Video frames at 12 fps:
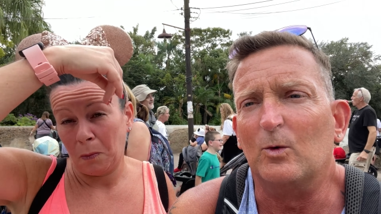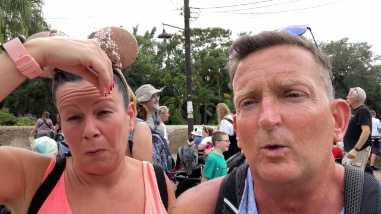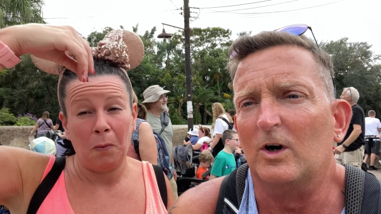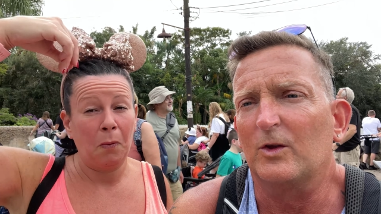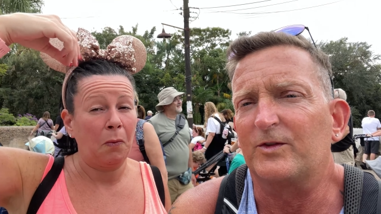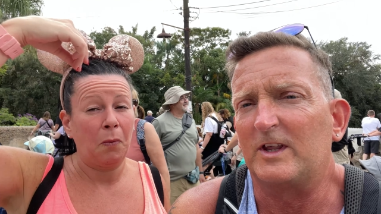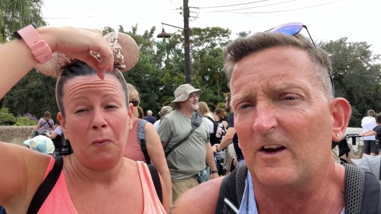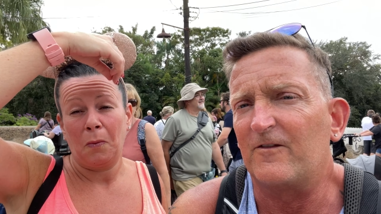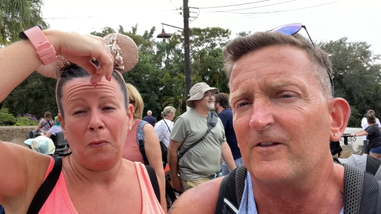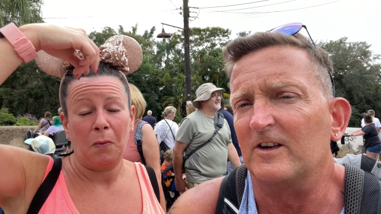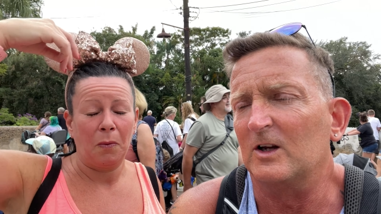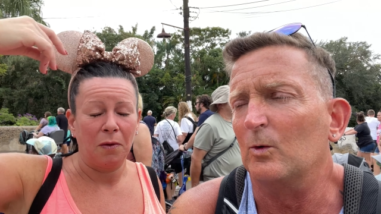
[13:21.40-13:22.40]
Speaker 1: worth,
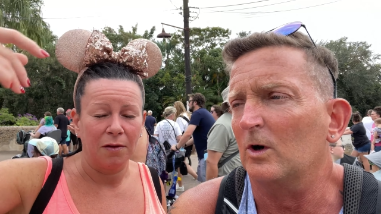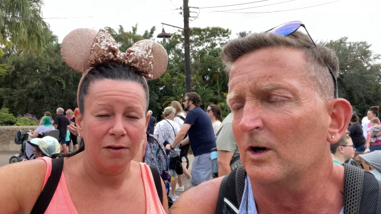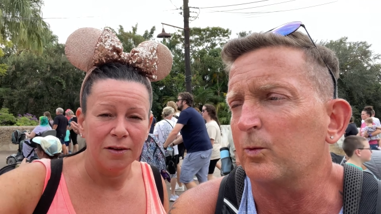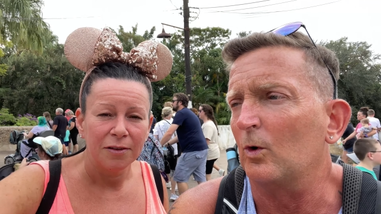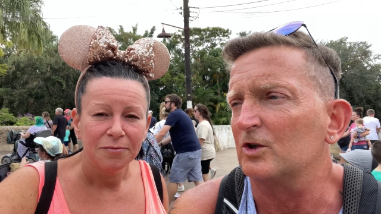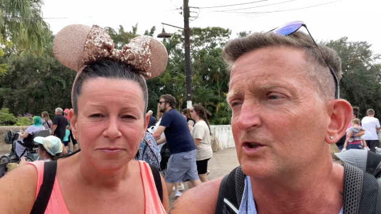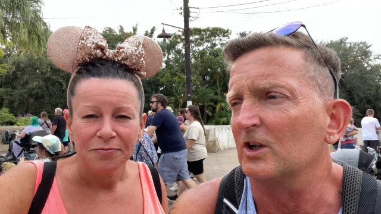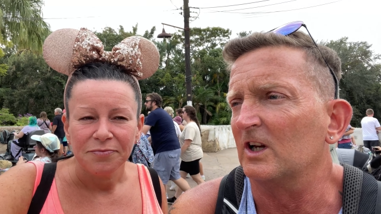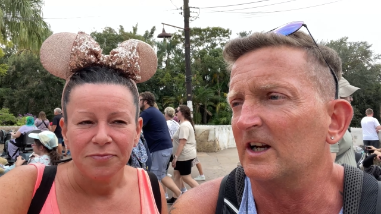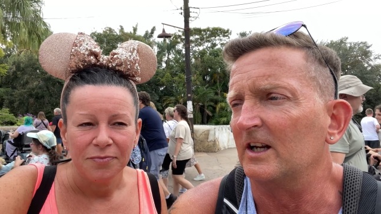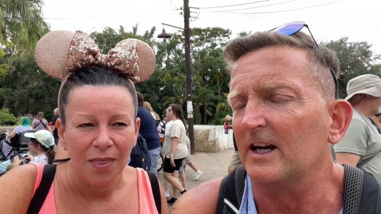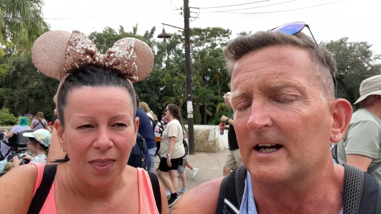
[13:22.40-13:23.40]
definitely worth watching.
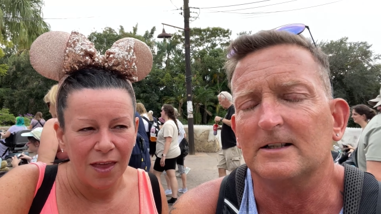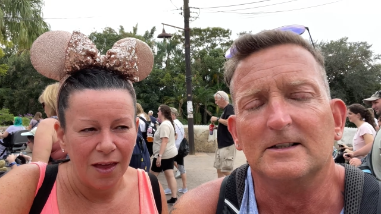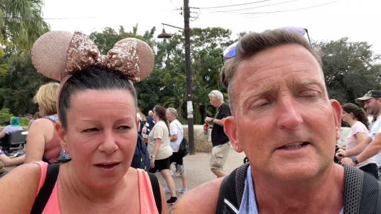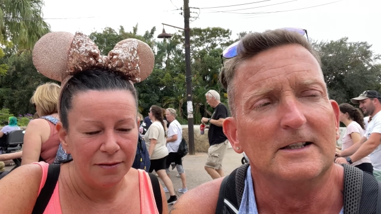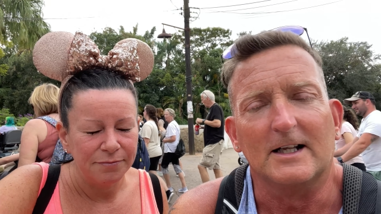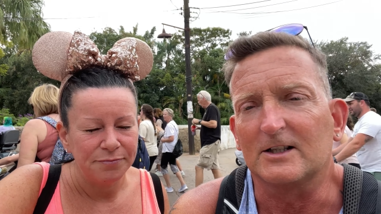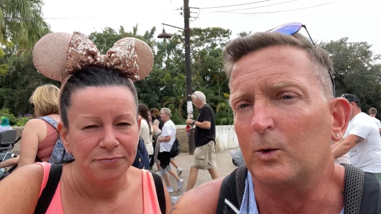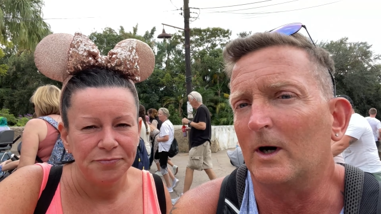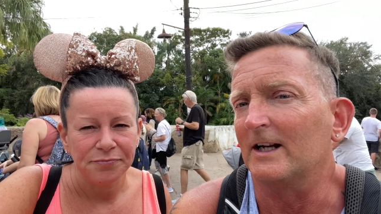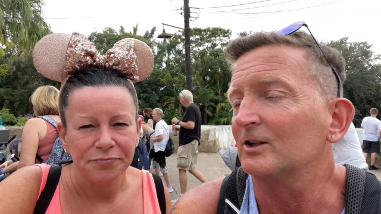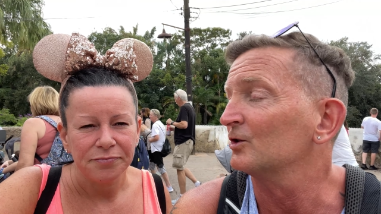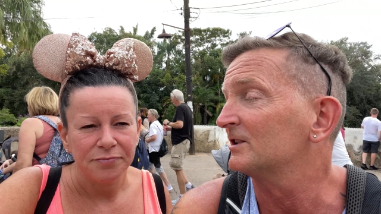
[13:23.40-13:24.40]
Like yeah, that's why
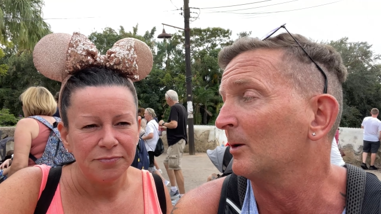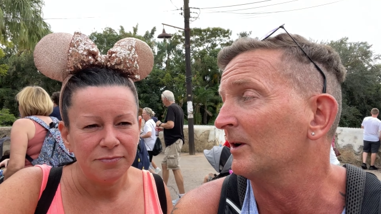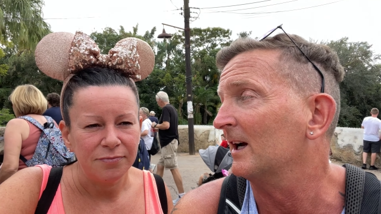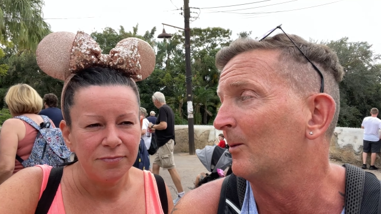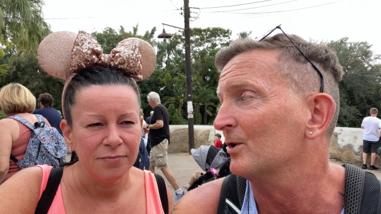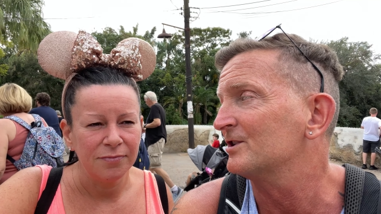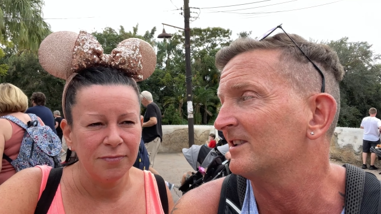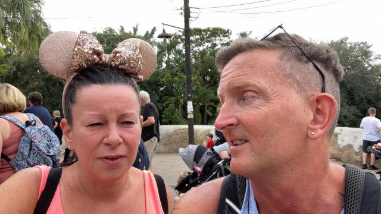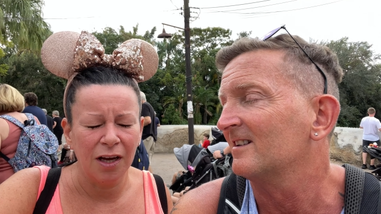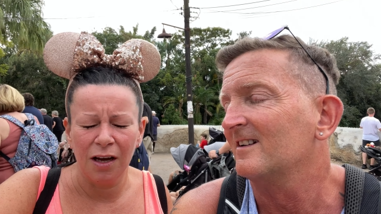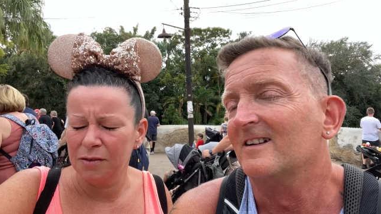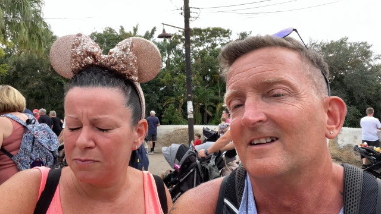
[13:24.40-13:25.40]
I dust out again, was it?
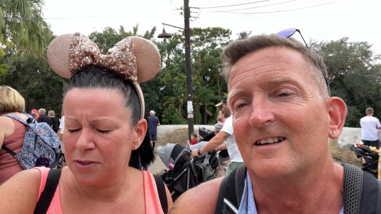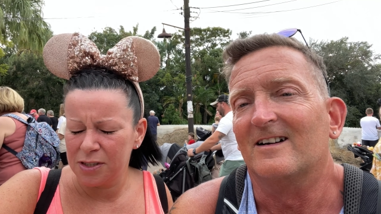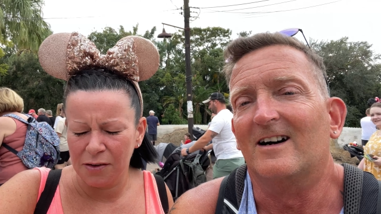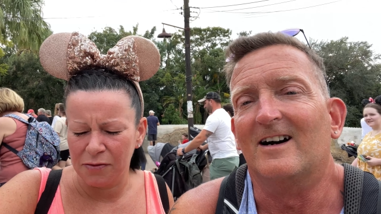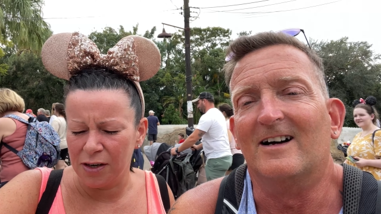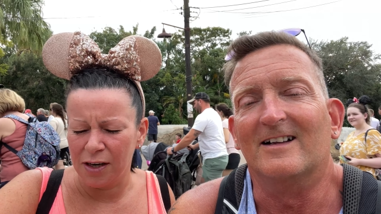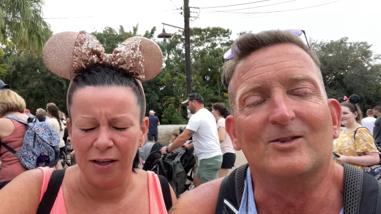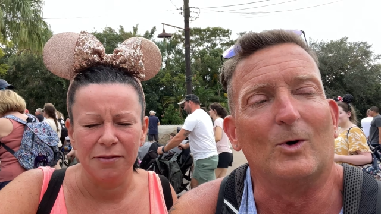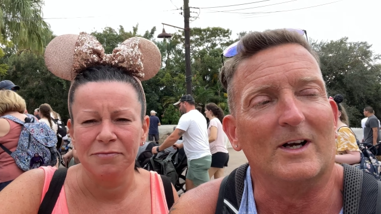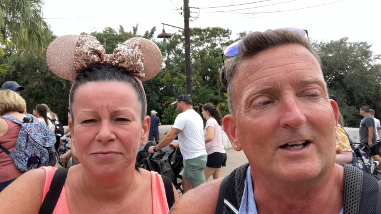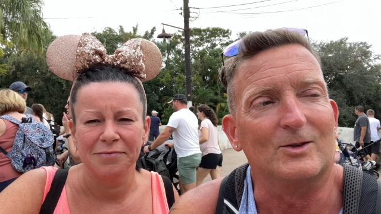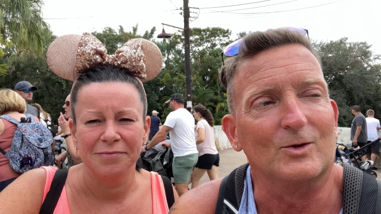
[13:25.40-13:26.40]
Oh, uh, that's why
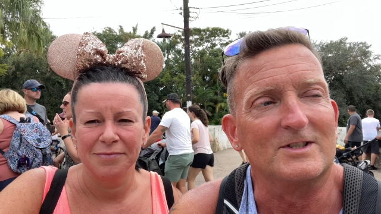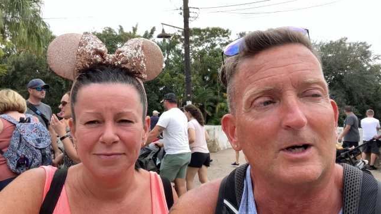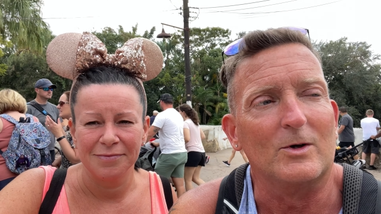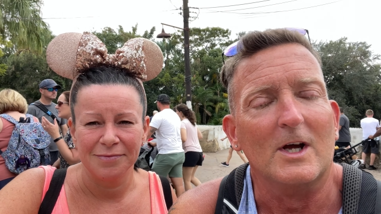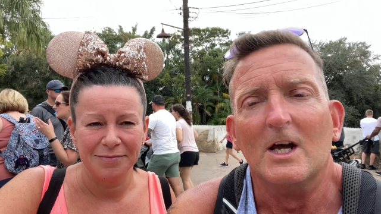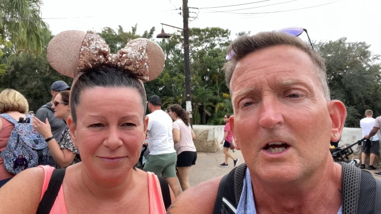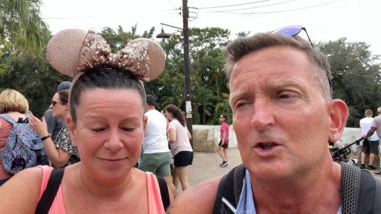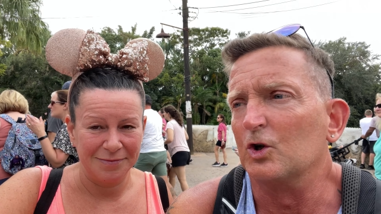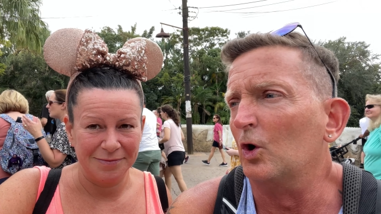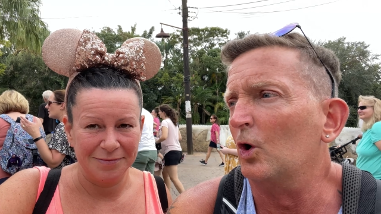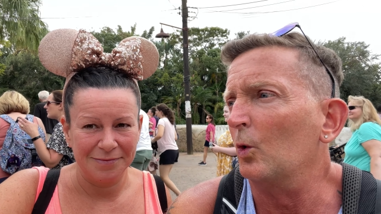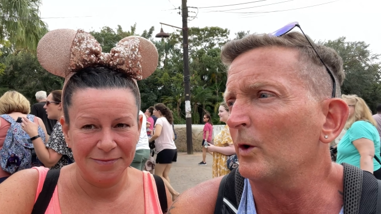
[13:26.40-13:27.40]
I dust out.
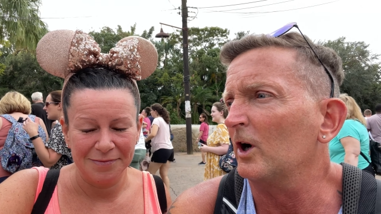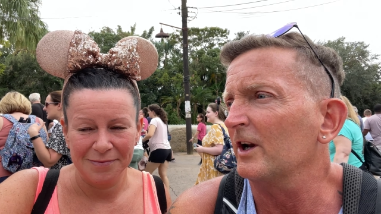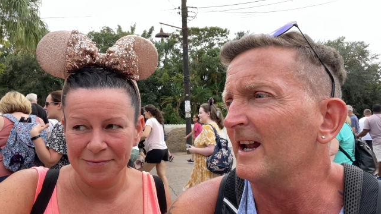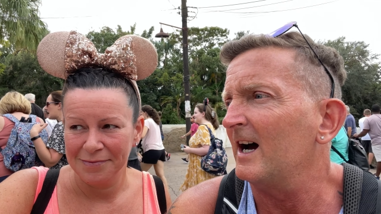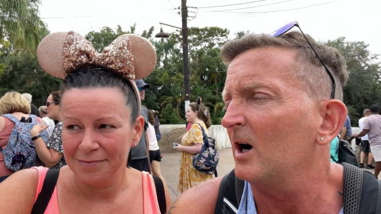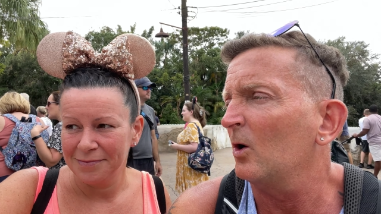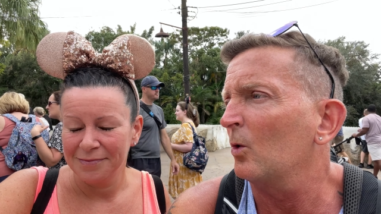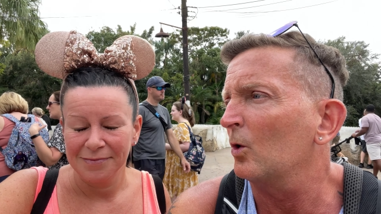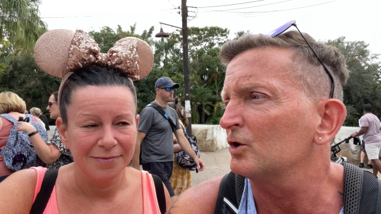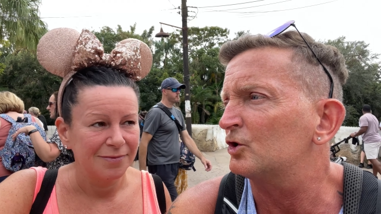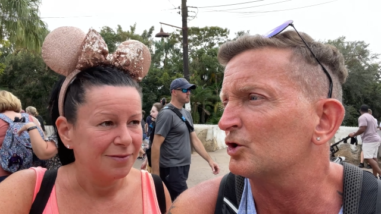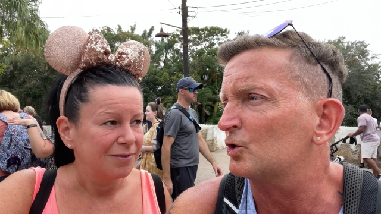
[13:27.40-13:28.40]
So we are now
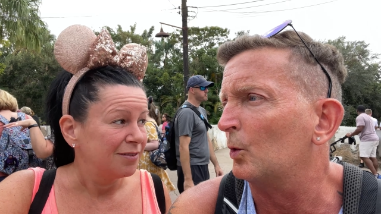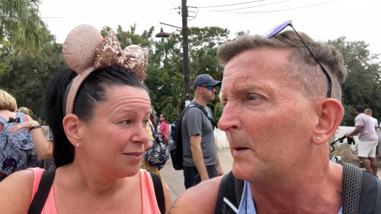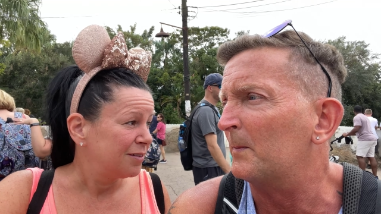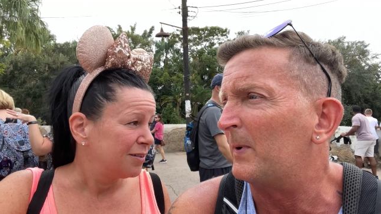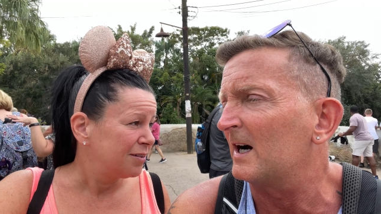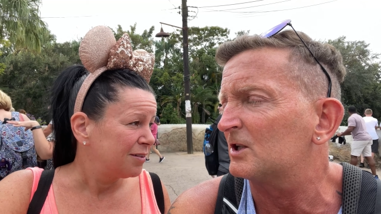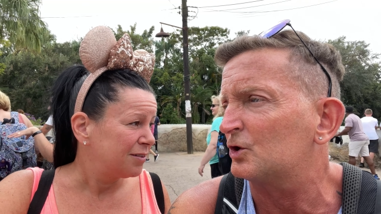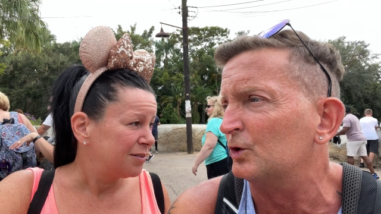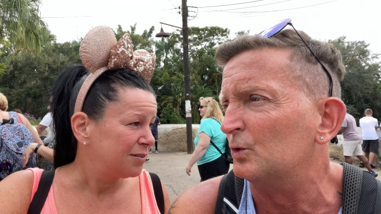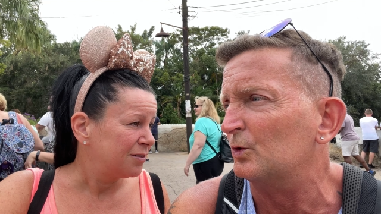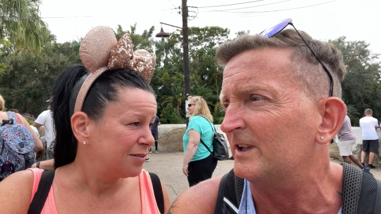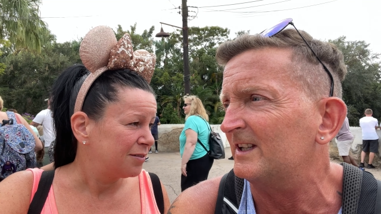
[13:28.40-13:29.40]
just going back
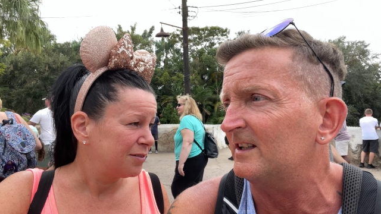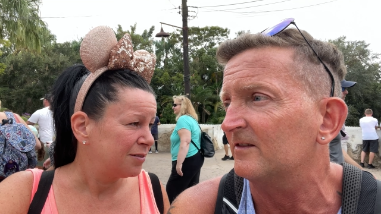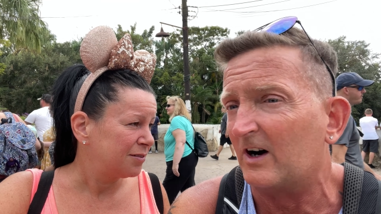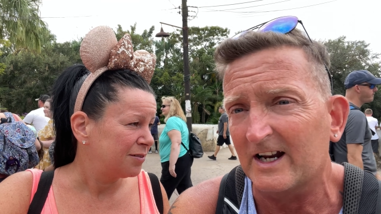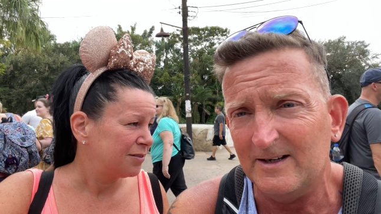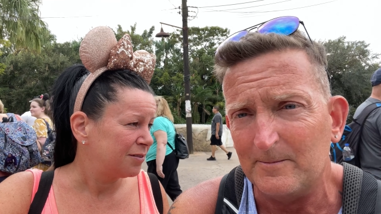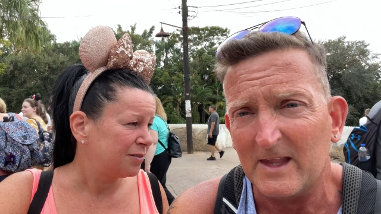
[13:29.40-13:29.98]
to the van